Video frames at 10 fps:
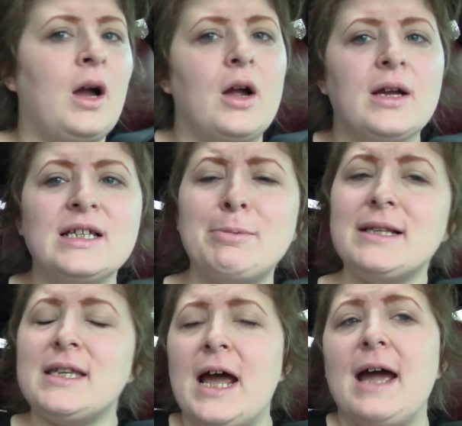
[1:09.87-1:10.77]
Are you gonna
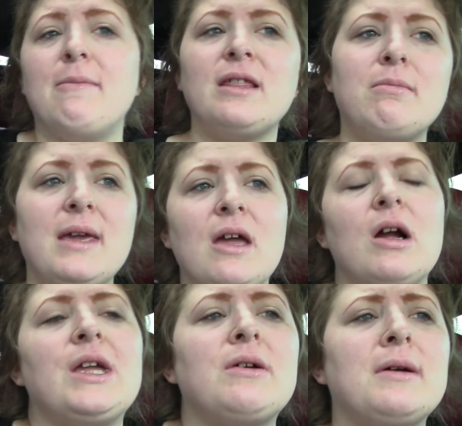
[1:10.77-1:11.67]
spend time with me, or
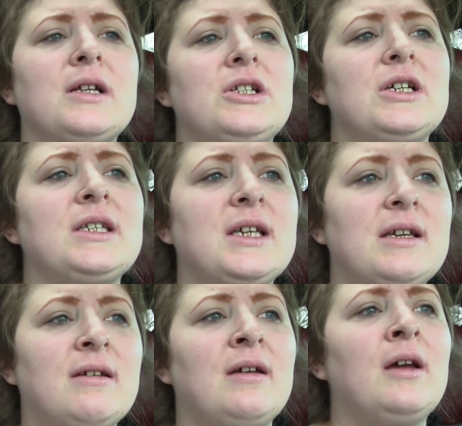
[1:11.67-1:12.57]
are you gonna just
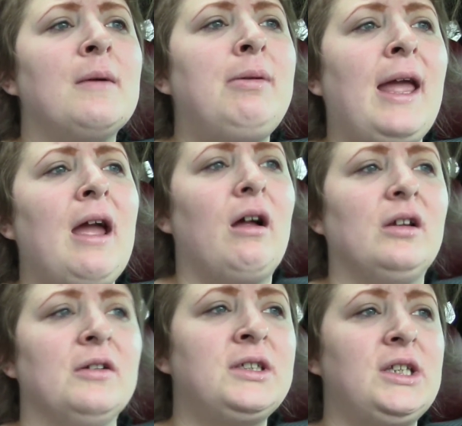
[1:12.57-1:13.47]
gonna play on
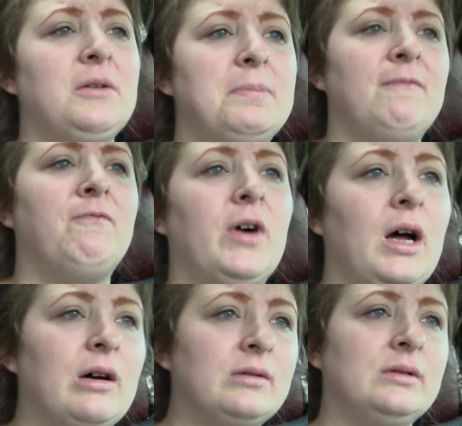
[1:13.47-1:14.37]
your stupid
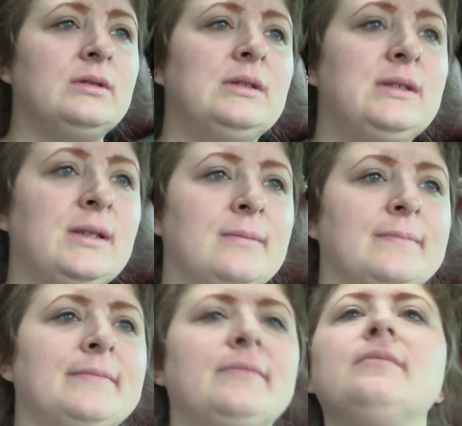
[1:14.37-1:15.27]
phone?
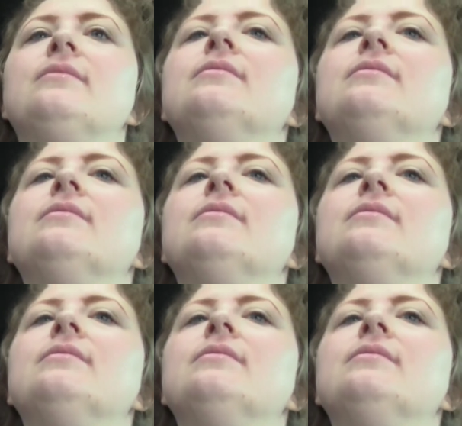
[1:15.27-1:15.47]
Say